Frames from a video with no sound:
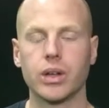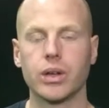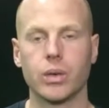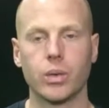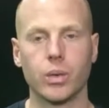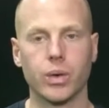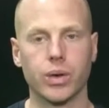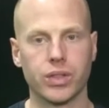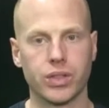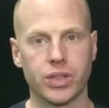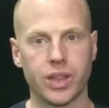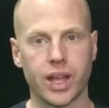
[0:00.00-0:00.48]

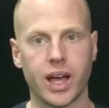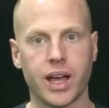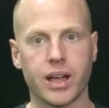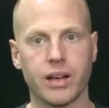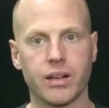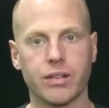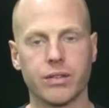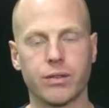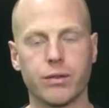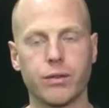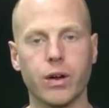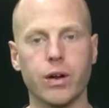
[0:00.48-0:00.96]
with that
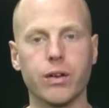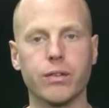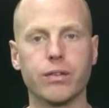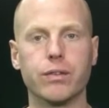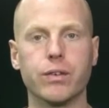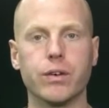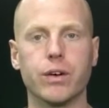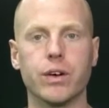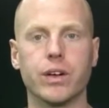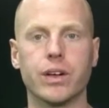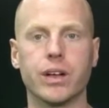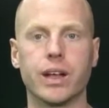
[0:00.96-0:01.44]
front
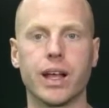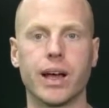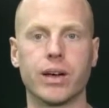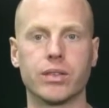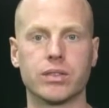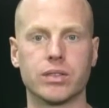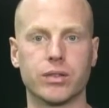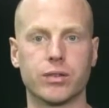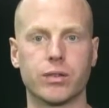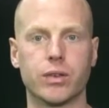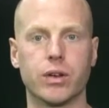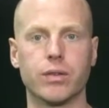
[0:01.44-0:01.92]
foot out
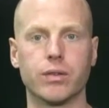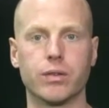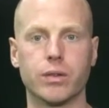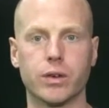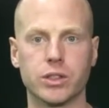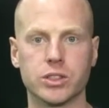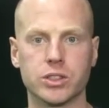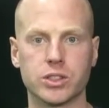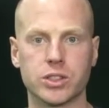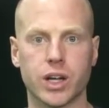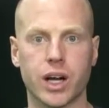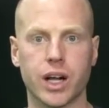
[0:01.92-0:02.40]
to front
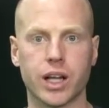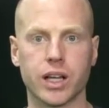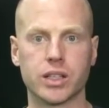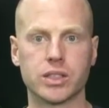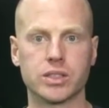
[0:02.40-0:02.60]
foot strike.